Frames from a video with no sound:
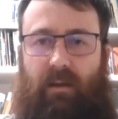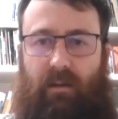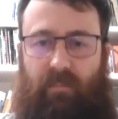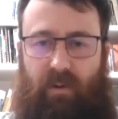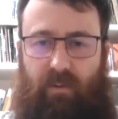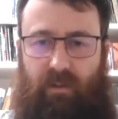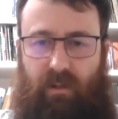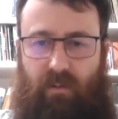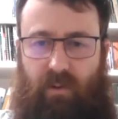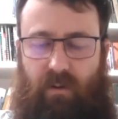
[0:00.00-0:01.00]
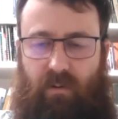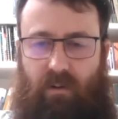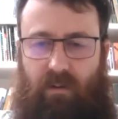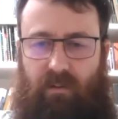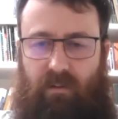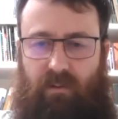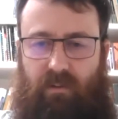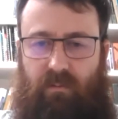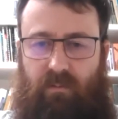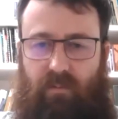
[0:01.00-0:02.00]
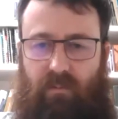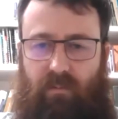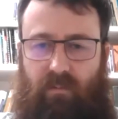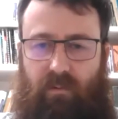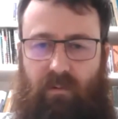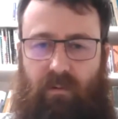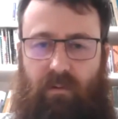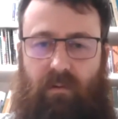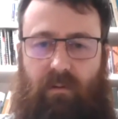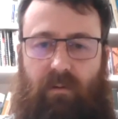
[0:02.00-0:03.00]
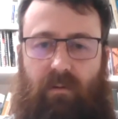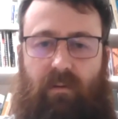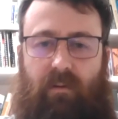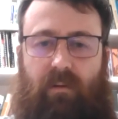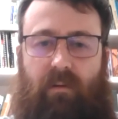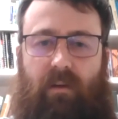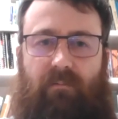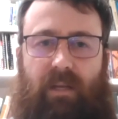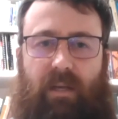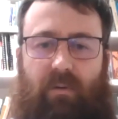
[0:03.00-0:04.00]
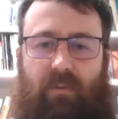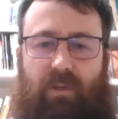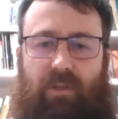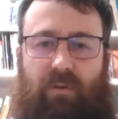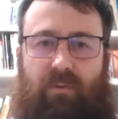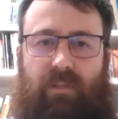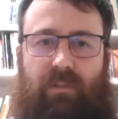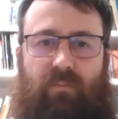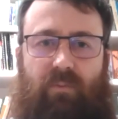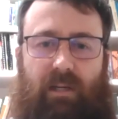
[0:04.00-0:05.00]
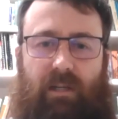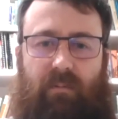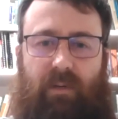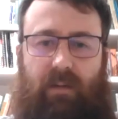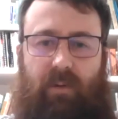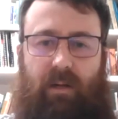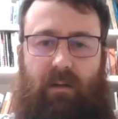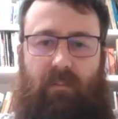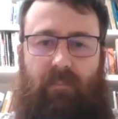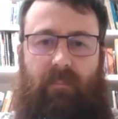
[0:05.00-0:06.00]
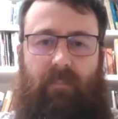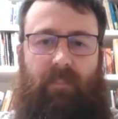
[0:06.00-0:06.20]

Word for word: and I'm going to go across to a video that shows this really, really well.